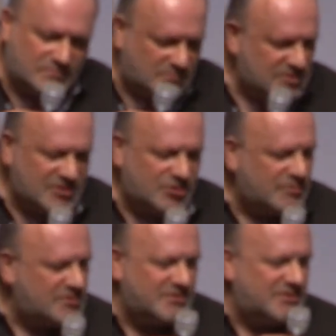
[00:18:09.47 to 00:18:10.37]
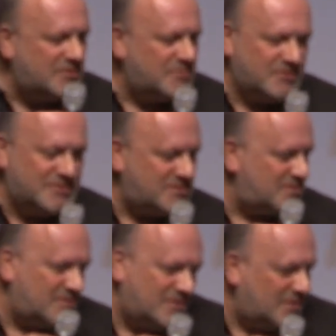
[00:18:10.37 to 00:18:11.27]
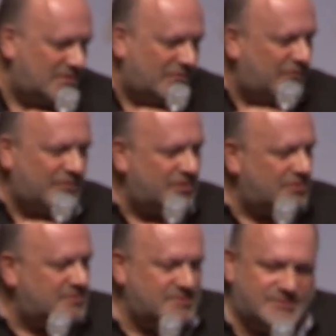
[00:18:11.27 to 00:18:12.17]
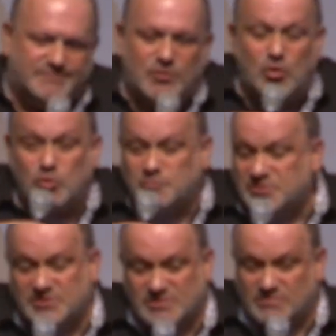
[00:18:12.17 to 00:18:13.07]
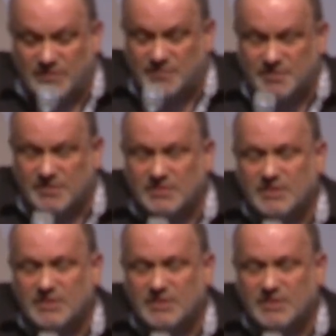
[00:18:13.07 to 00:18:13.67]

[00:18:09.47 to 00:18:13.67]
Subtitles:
secrets, demons, fears, hopes, everything.